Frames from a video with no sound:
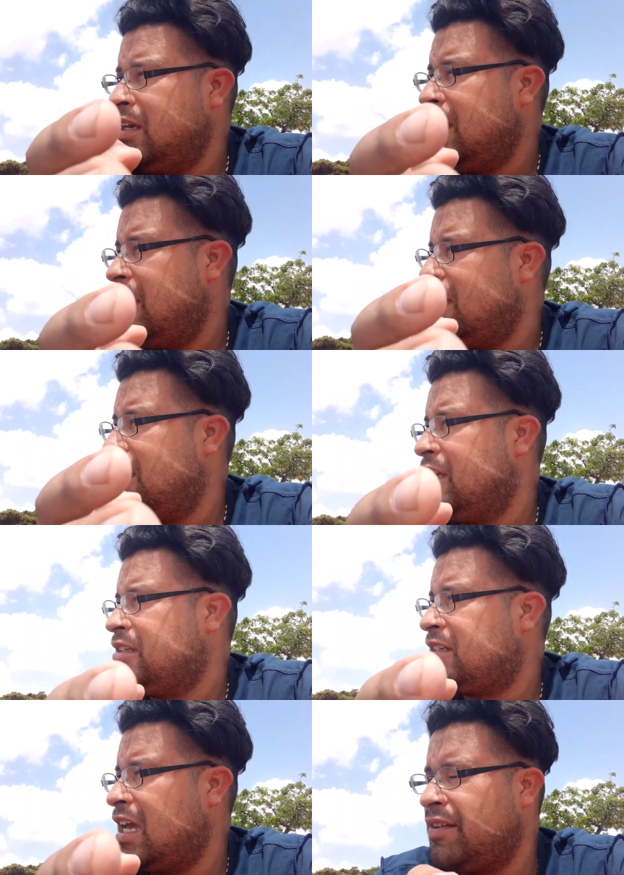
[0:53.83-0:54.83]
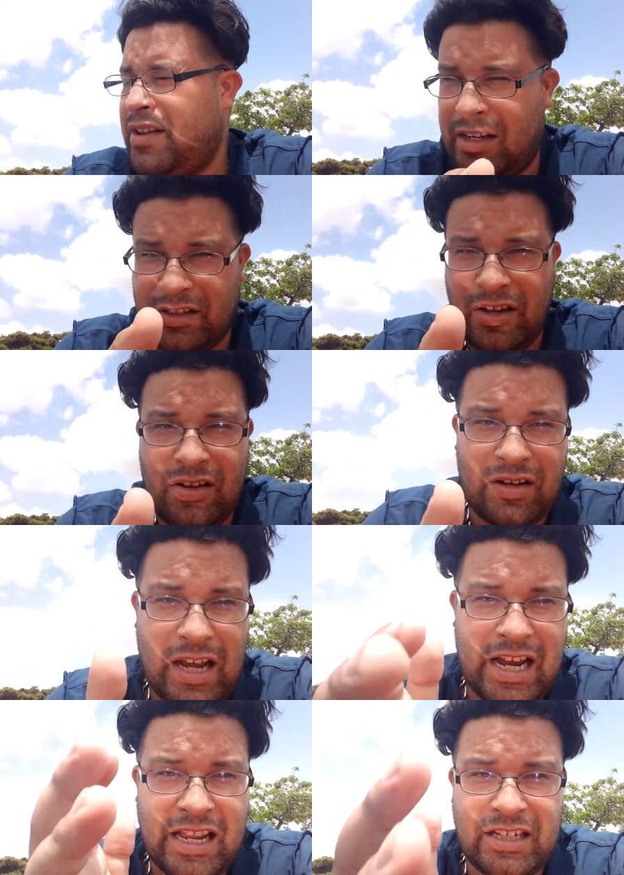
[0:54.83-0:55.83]
uh, it's kind of like
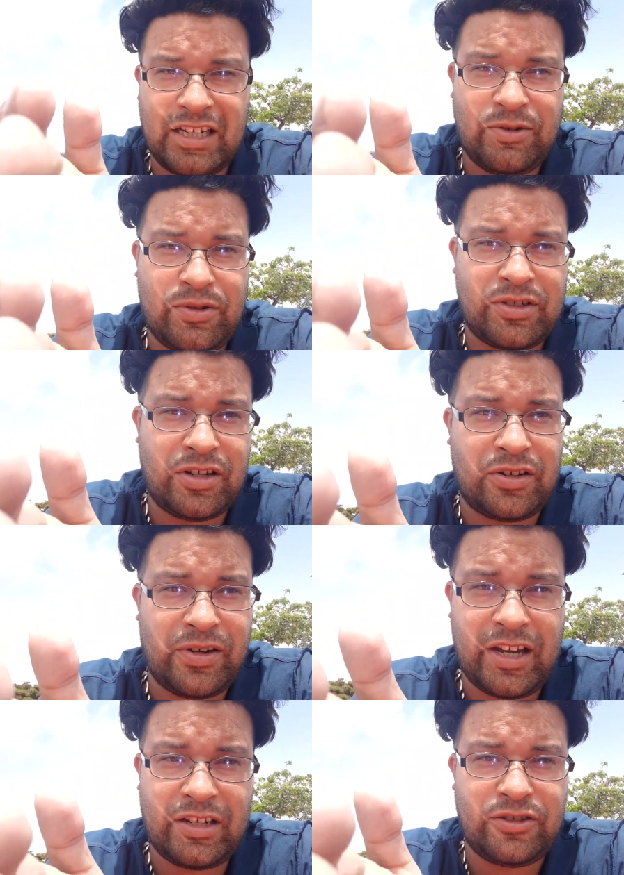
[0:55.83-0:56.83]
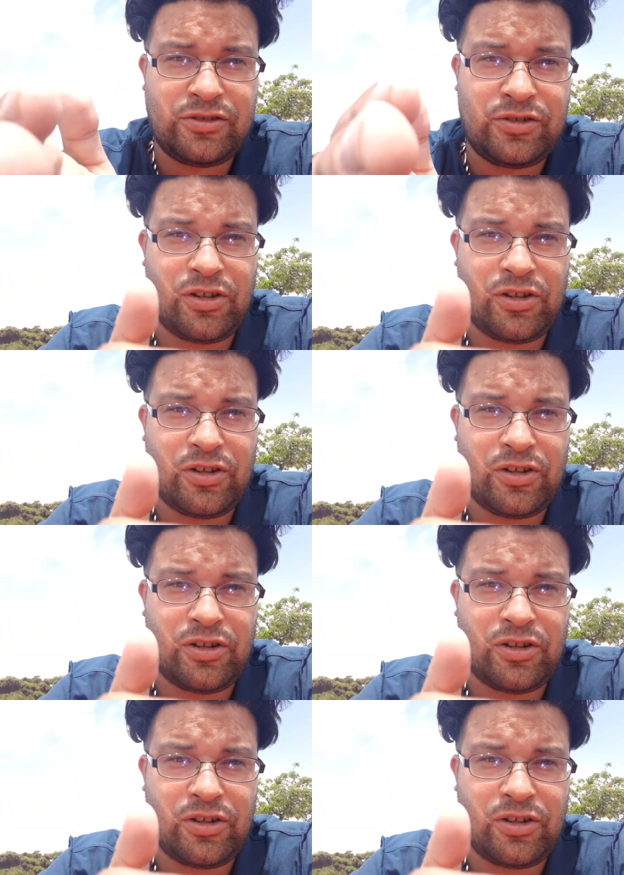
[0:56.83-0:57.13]
adult-like, and she was underage.